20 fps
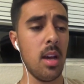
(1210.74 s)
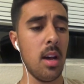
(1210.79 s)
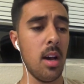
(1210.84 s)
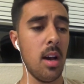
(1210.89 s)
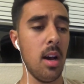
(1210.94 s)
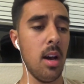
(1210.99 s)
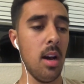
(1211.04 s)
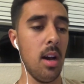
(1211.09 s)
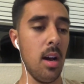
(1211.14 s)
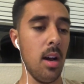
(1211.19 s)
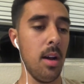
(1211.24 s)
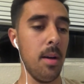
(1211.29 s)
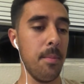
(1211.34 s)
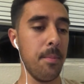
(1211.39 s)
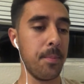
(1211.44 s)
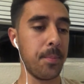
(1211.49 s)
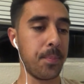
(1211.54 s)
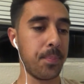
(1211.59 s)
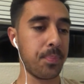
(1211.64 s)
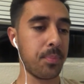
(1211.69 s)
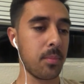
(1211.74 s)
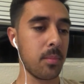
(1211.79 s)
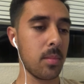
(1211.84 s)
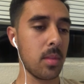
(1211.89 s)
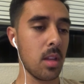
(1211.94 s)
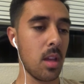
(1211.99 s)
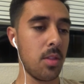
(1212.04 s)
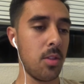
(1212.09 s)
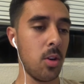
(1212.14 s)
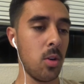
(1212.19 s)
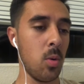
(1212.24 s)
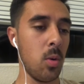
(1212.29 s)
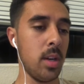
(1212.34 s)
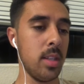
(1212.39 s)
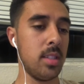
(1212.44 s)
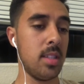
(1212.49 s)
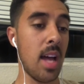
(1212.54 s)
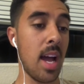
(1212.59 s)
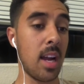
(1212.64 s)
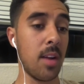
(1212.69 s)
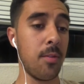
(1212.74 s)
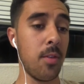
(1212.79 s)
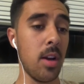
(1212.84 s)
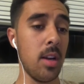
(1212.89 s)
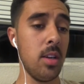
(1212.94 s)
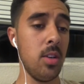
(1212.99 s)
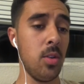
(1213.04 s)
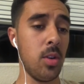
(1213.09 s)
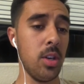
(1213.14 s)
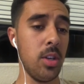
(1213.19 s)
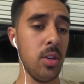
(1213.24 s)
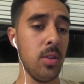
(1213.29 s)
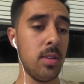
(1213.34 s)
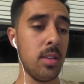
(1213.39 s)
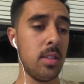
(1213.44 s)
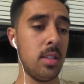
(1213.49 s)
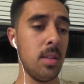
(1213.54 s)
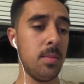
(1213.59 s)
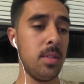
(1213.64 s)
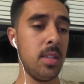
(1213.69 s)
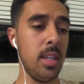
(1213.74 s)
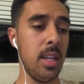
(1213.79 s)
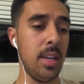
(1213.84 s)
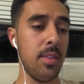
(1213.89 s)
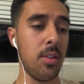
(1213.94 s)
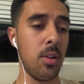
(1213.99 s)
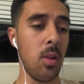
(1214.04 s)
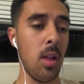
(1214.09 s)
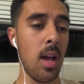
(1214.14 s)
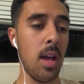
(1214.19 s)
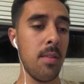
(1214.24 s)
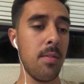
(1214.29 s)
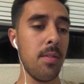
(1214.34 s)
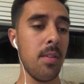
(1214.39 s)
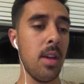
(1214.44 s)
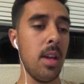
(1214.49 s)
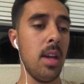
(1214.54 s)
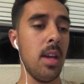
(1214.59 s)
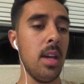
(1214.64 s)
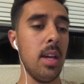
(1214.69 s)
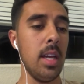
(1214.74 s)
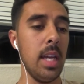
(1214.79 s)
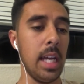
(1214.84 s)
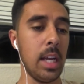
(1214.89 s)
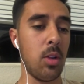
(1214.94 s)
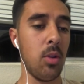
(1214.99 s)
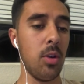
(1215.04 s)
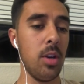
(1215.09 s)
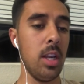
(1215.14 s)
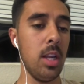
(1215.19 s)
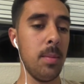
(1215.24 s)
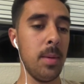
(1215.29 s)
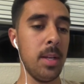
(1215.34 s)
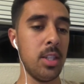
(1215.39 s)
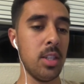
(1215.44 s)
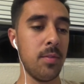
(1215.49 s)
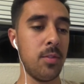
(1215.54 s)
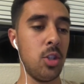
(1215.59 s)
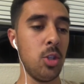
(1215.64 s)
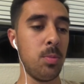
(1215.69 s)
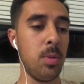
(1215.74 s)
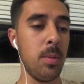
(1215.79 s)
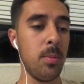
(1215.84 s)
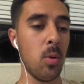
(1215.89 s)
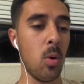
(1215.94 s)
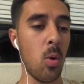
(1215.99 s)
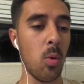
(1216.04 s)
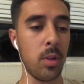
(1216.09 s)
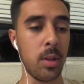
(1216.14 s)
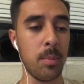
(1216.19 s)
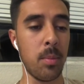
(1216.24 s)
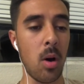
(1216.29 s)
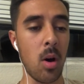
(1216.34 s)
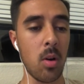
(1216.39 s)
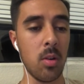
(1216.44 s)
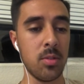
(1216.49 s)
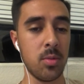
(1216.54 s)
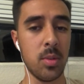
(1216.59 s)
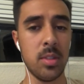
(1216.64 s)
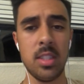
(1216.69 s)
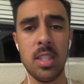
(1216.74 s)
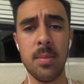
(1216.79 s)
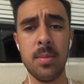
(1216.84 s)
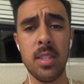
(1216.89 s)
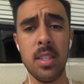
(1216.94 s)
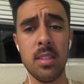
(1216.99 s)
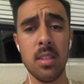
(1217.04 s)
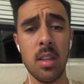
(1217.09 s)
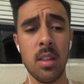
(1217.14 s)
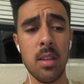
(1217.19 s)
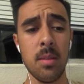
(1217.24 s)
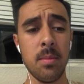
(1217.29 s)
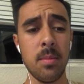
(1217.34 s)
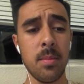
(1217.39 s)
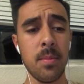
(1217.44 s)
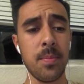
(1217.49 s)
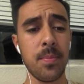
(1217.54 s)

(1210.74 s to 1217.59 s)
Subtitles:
Third one is tag a friend who could use a Sipsy in their life. Include an image of 2 people holding bottles with Sipsies on them.